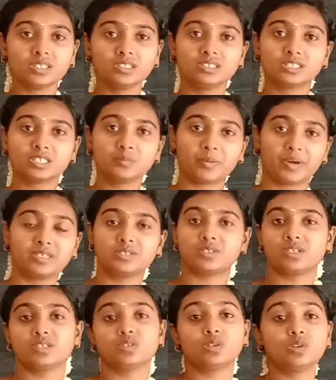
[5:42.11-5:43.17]
little pine
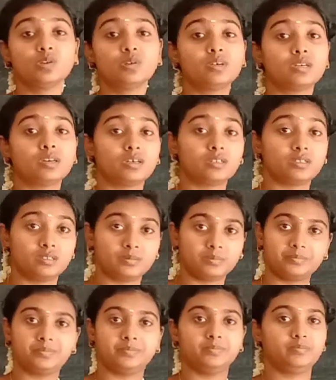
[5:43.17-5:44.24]
tree. So
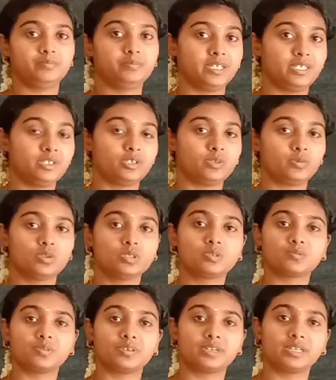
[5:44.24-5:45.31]
pine tree
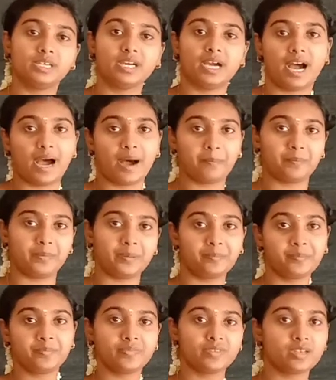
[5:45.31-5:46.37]
was very happy
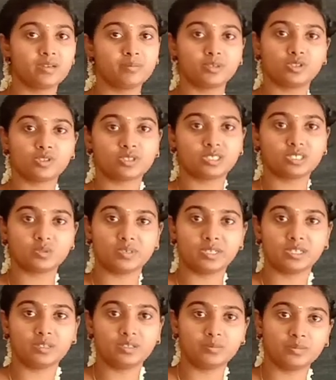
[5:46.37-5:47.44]
because he is
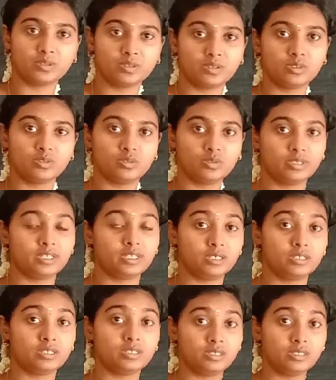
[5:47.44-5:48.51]
very
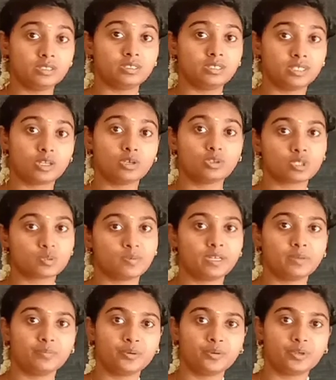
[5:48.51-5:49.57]
it looks
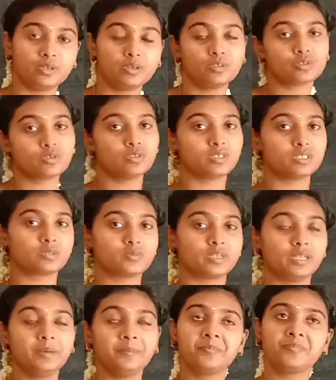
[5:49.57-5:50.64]
very beautiful, so he is
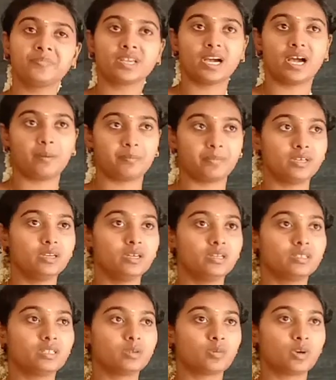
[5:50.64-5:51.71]
very happy.
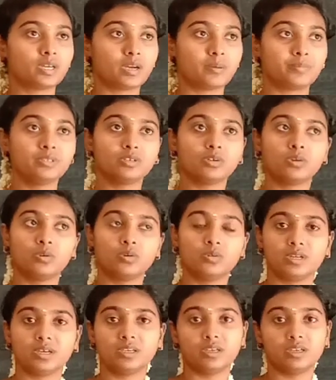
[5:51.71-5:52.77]
Then what happened? The
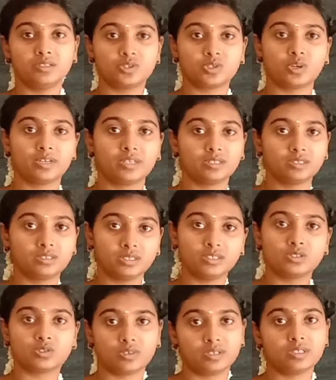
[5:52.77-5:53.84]
whole day he
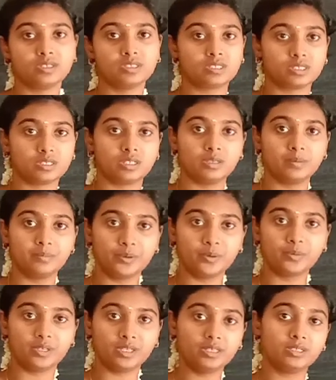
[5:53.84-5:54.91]
enjoying his
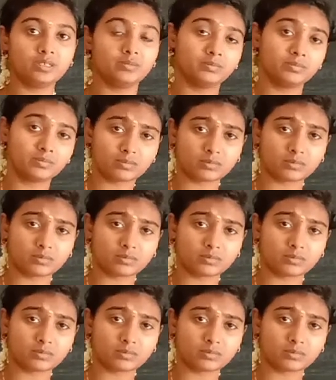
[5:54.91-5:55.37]
beauty.